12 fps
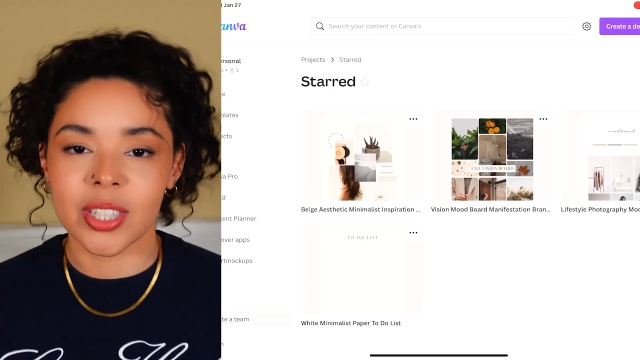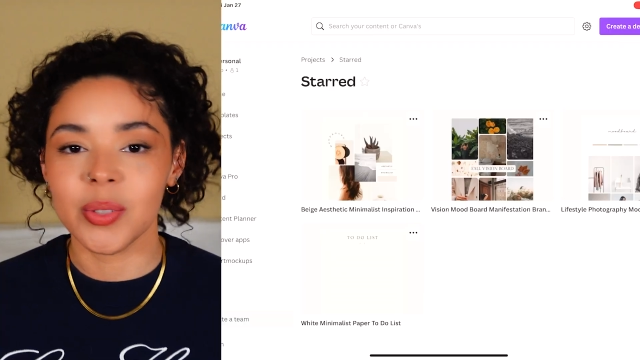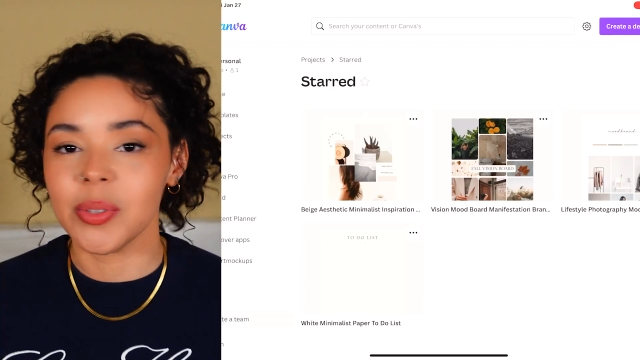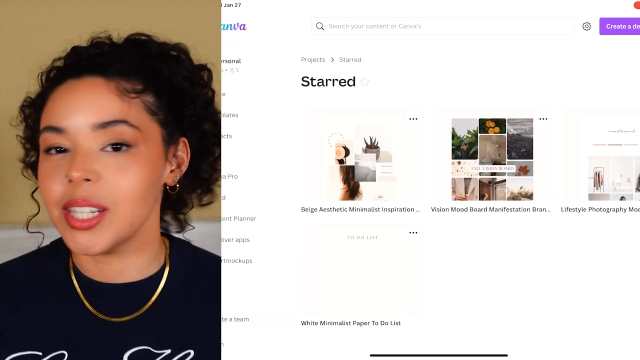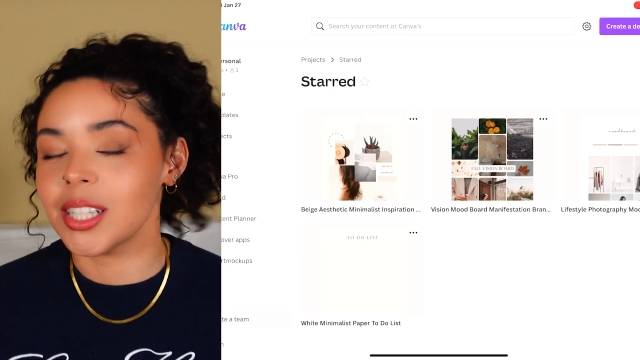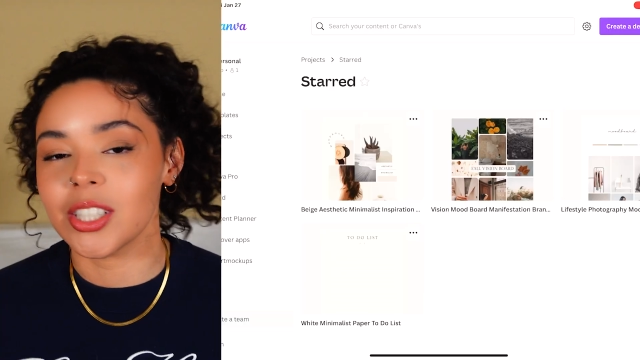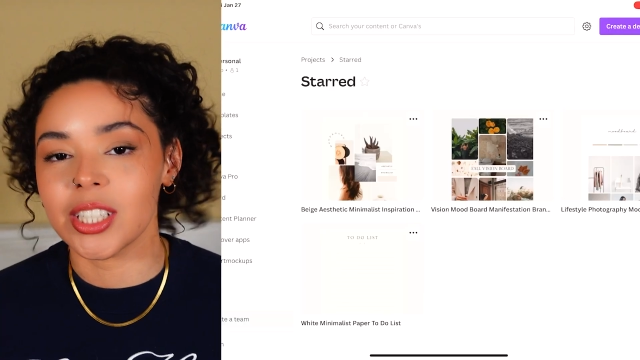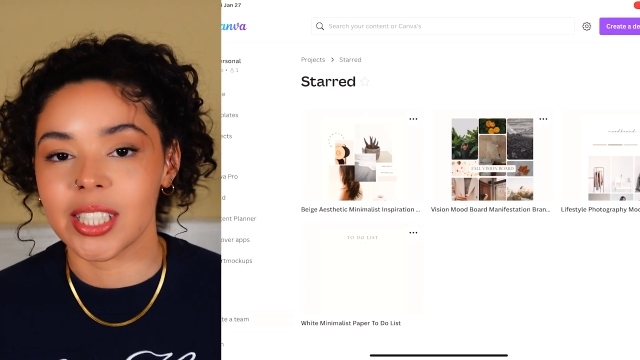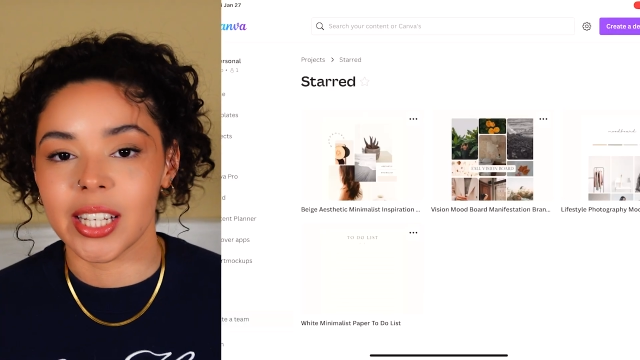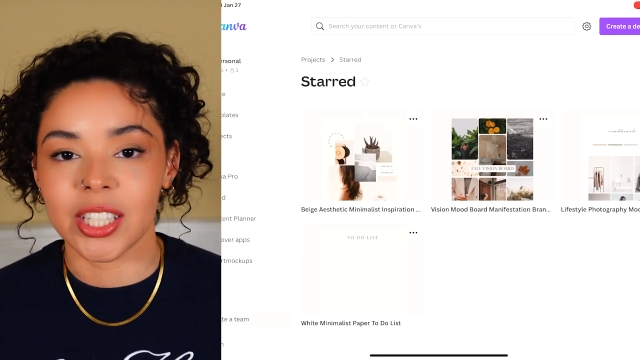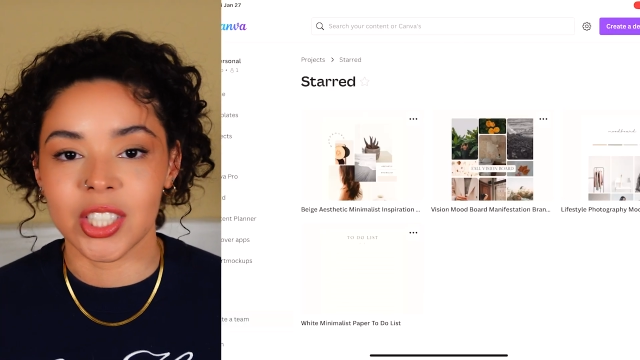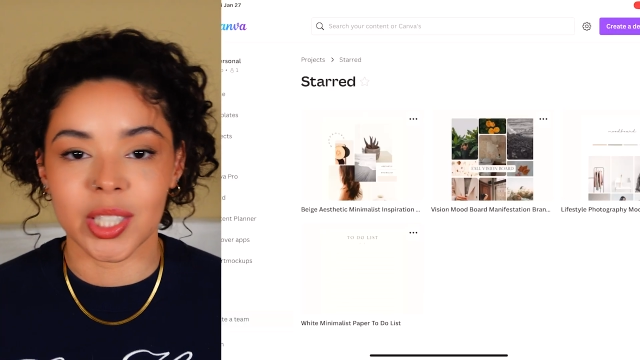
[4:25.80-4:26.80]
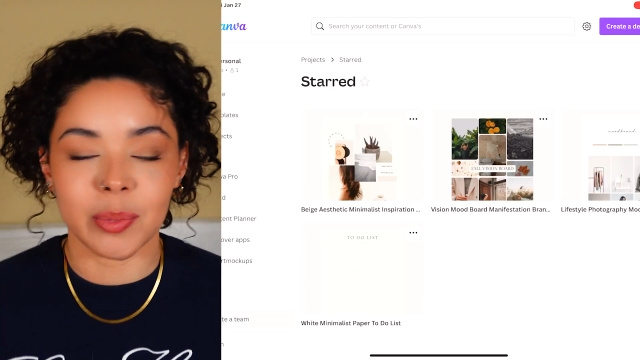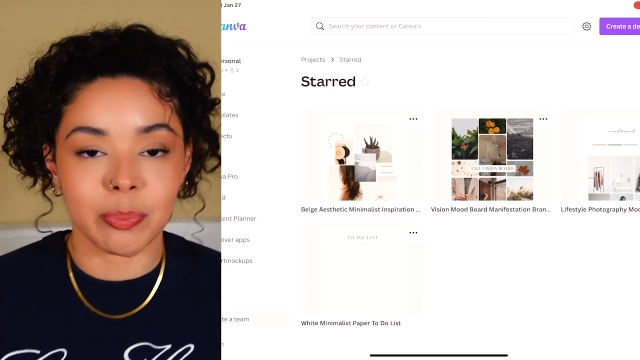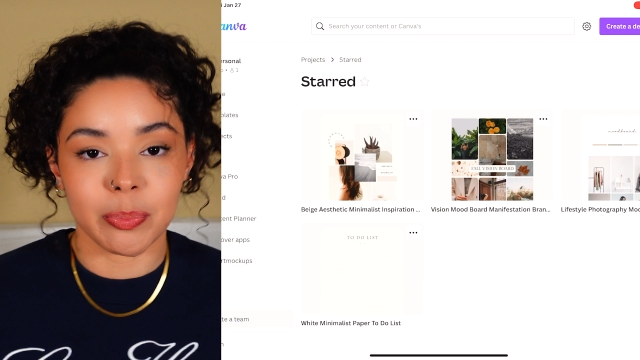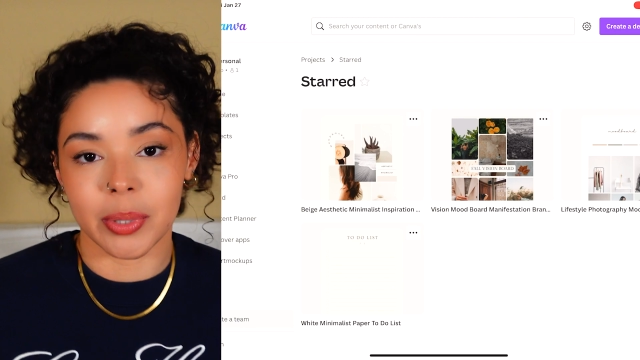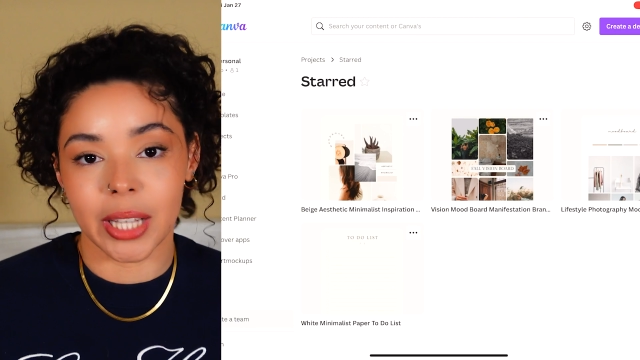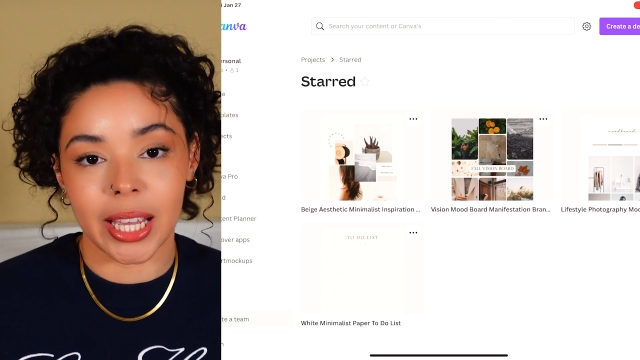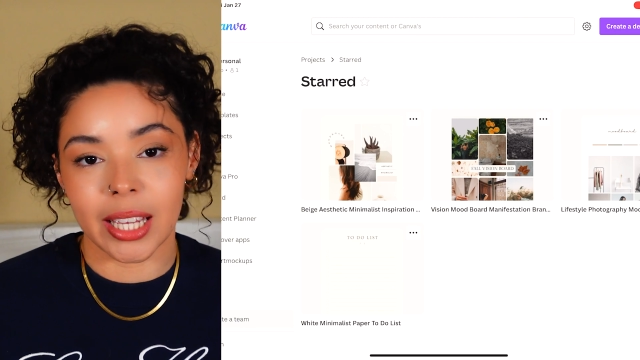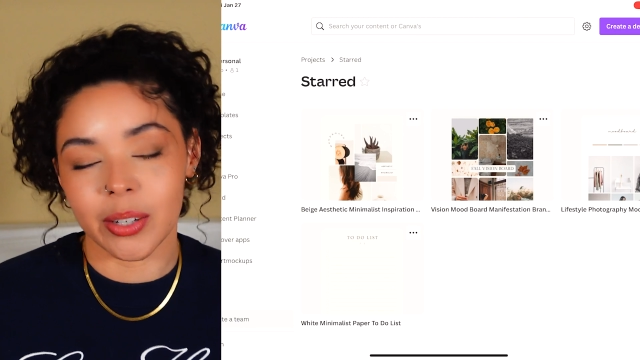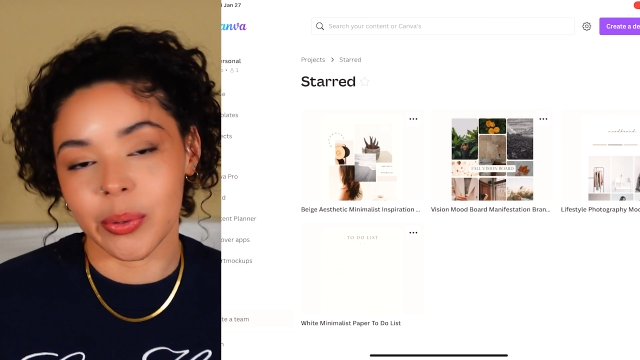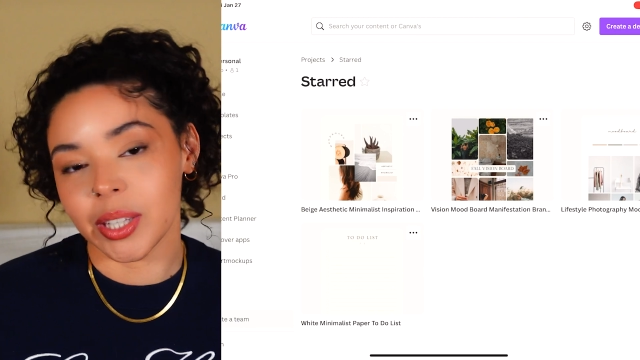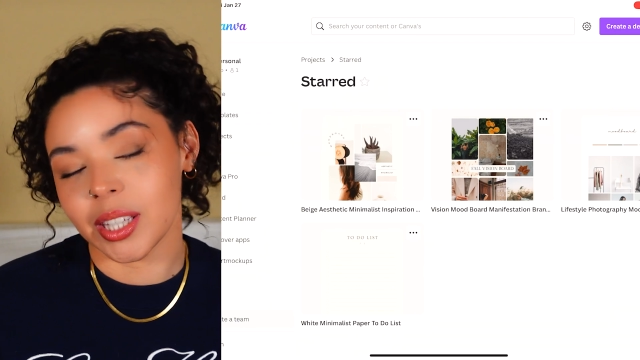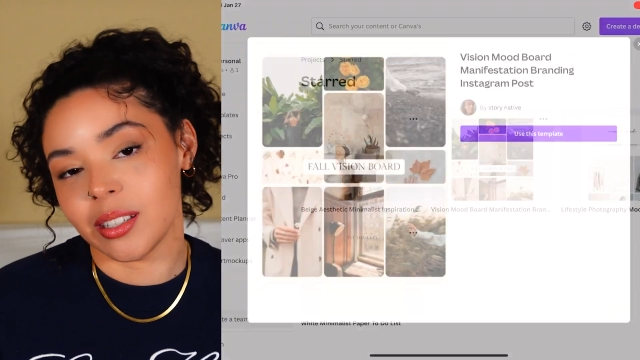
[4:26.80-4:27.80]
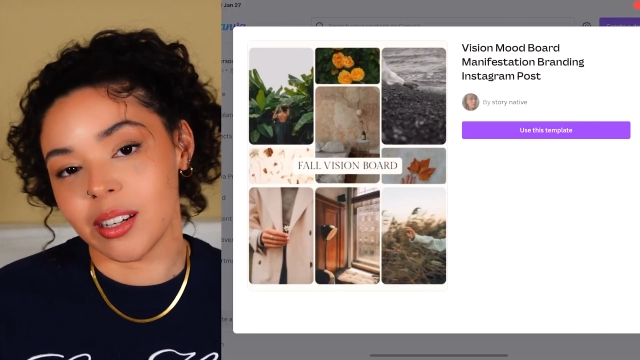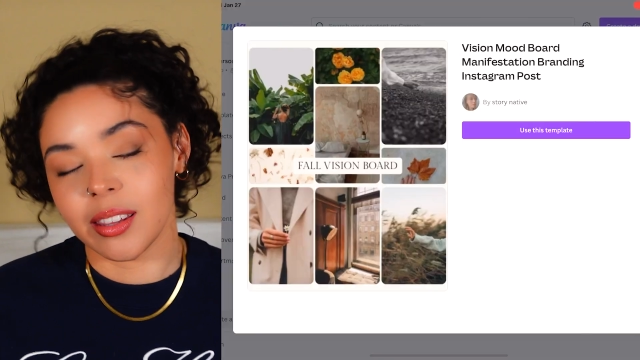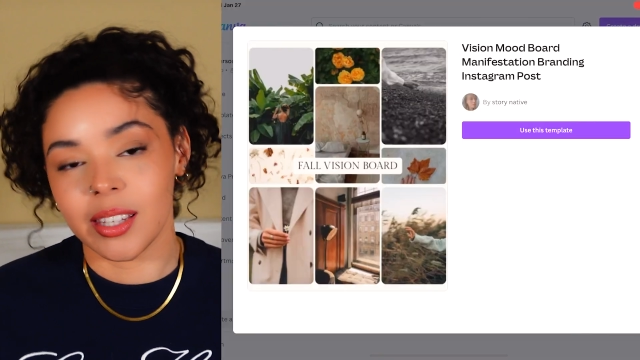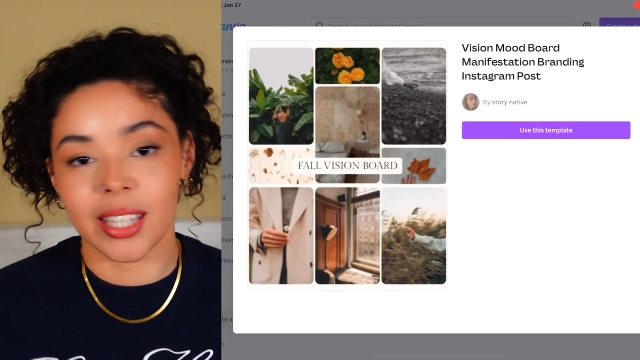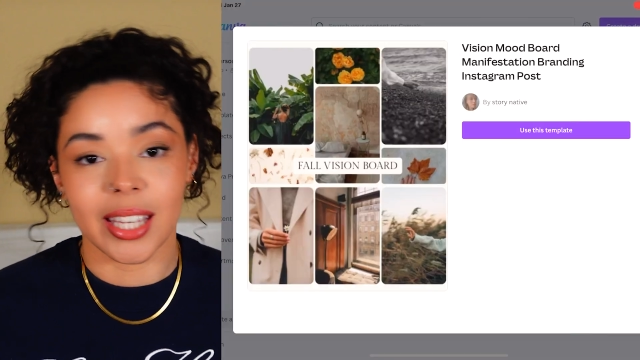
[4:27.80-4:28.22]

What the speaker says: is what it looks like, just blank with nothing